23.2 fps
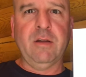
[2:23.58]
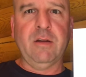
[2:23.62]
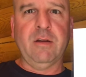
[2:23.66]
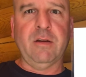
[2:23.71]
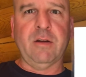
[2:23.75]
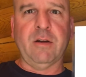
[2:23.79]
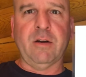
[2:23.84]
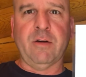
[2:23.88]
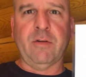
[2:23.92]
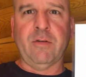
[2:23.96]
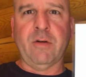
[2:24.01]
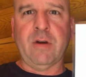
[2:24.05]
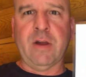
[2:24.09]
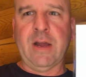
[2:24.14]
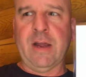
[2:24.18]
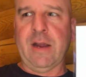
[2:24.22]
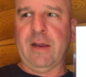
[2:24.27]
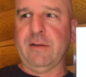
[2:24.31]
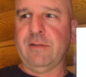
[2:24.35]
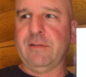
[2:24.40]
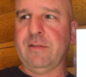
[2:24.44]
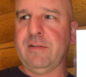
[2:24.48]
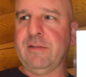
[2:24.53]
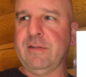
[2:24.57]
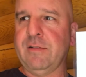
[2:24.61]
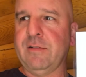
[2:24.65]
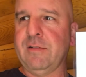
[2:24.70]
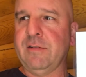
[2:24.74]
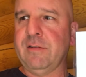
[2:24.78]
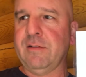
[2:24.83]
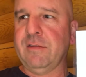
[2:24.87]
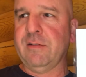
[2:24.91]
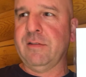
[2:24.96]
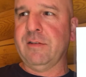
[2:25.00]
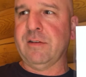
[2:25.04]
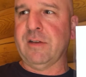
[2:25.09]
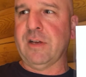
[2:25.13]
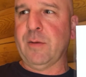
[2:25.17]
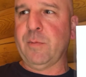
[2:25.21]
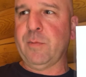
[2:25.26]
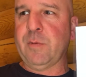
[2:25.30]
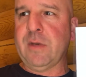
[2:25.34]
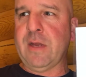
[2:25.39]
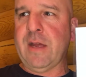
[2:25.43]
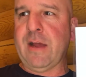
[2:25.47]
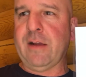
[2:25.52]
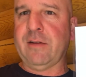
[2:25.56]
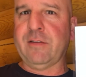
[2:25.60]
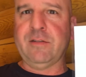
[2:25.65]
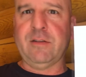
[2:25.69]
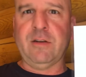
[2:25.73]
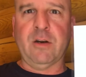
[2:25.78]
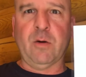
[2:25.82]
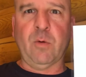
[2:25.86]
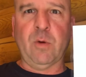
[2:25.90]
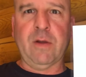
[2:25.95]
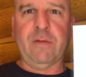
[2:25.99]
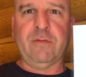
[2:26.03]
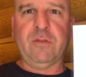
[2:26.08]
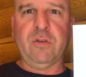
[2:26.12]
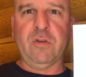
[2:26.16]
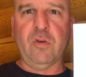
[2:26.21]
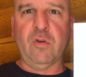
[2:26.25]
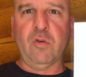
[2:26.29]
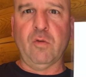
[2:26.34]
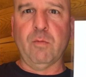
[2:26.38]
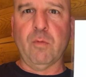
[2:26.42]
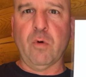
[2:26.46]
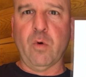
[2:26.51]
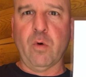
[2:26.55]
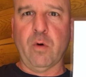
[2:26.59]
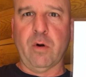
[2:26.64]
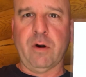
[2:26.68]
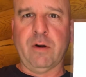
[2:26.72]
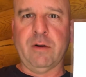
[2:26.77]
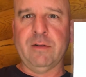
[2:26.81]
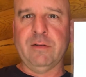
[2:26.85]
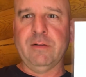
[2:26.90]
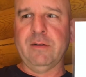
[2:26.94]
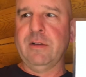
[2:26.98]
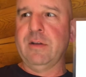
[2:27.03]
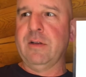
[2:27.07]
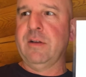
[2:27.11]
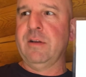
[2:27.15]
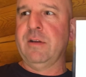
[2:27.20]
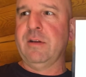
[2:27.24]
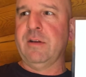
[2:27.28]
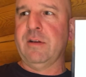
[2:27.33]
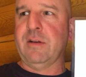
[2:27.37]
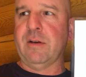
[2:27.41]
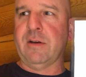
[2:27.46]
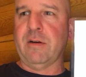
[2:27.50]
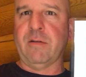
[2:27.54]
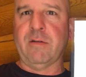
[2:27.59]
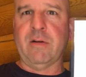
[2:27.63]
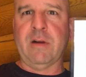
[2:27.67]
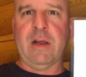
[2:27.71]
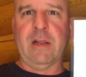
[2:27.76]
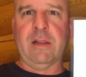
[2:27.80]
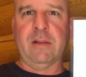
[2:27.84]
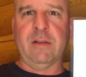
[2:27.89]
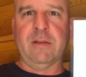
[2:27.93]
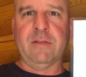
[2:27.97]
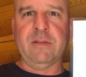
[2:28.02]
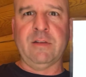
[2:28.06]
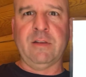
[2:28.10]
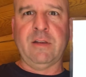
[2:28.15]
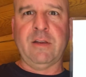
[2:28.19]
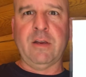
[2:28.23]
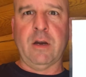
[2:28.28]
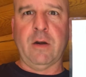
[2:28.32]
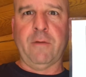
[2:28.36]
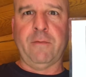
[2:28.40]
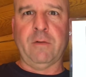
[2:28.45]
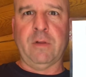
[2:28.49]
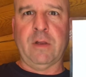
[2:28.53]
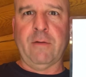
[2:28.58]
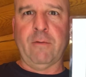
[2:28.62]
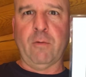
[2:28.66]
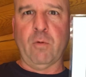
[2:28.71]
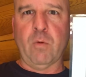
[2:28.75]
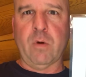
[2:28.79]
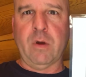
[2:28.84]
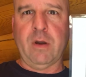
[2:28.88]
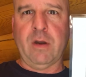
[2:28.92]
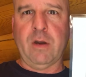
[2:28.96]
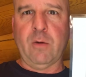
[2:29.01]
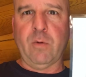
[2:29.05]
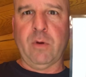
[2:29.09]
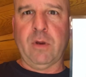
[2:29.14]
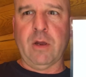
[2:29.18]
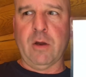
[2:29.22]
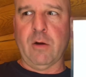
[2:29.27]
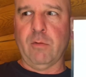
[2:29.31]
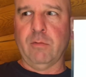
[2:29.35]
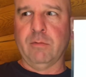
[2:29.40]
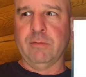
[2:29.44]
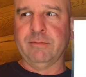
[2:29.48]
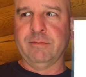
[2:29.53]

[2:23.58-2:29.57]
All right, up next here we have two more. All right, listen carefully, everyone. Here we go.